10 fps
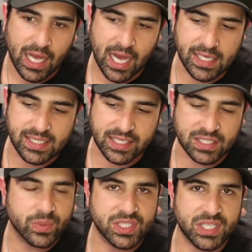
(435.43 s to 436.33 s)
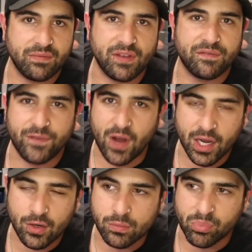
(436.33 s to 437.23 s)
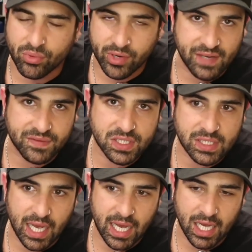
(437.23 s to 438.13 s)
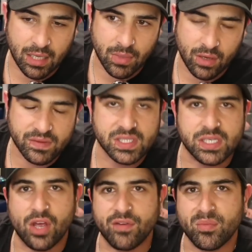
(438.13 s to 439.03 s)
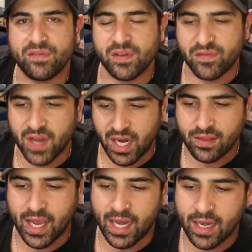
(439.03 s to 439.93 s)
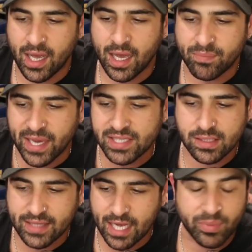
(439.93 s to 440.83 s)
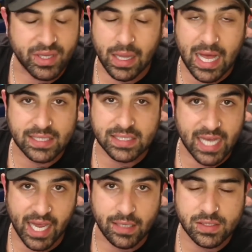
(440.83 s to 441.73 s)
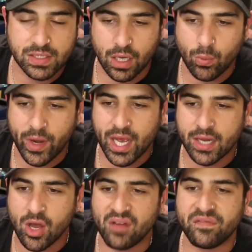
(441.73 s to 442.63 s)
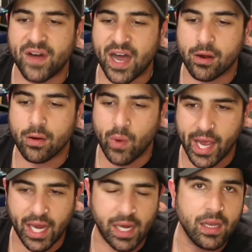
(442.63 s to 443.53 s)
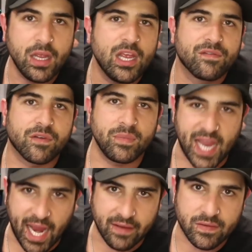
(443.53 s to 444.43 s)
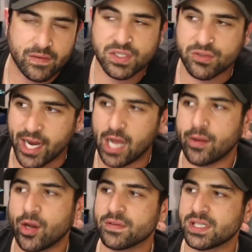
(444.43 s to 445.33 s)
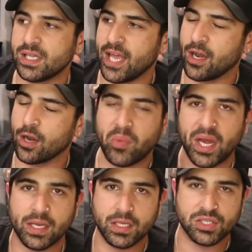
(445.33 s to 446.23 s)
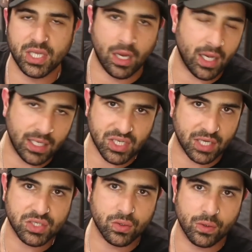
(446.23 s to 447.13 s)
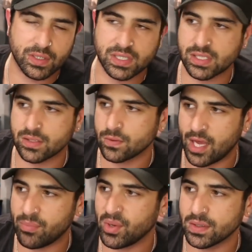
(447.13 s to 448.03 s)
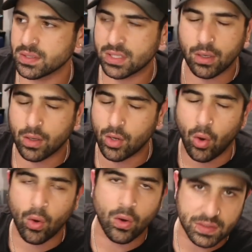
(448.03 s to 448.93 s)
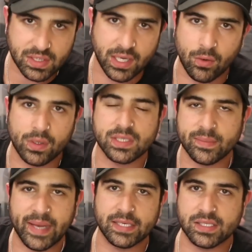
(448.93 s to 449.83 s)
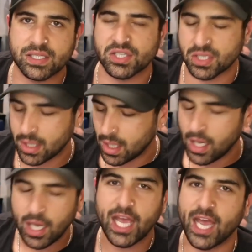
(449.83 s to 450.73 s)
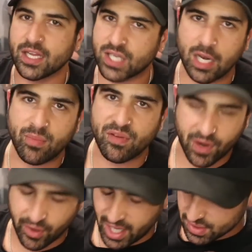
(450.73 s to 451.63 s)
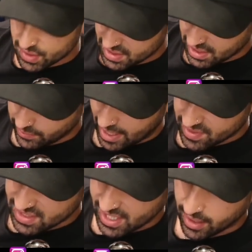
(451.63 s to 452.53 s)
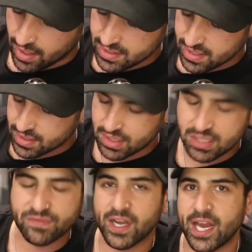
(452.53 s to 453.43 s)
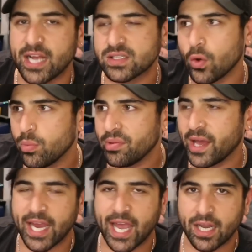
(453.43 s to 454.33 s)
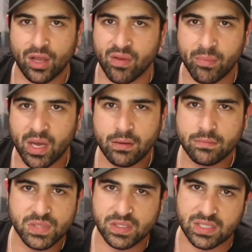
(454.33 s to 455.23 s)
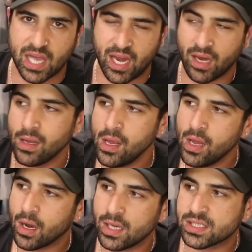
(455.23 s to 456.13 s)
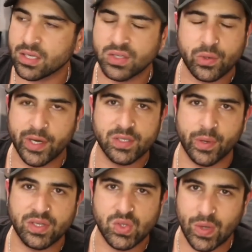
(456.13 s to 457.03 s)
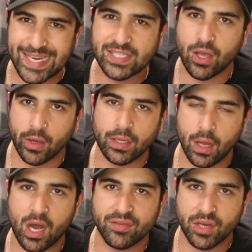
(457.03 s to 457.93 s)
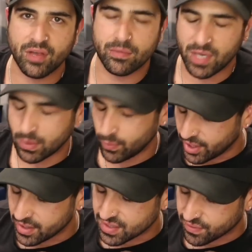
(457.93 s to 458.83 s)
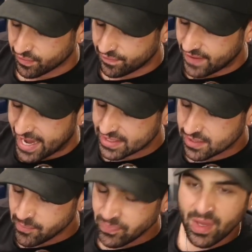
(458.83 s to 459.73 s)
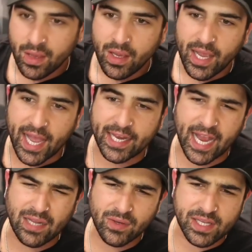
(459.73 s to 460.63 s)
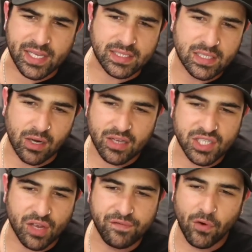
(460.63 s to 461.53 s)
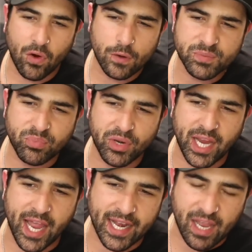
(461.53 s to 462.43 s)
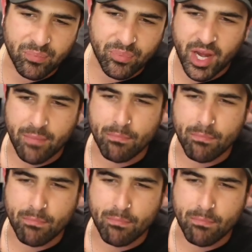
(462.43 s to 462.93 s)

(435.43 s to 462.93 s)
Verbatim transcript: uh, yet to receive the final briefs, um, obviously November 15th, and uh, basically that'll be the last day. So we are not far away from the end, straight up. And obviously then it'll be in uh, Judge Torres's or Netburn's court in order to make a decision. And it's going to be very interesting to see what happens there, guys. And it's just funny how it's all playing out in November. Just saying, ISO 222 is going live in November. We know this for a fact. And again, look at this. All right, so Forbes putting out a pretty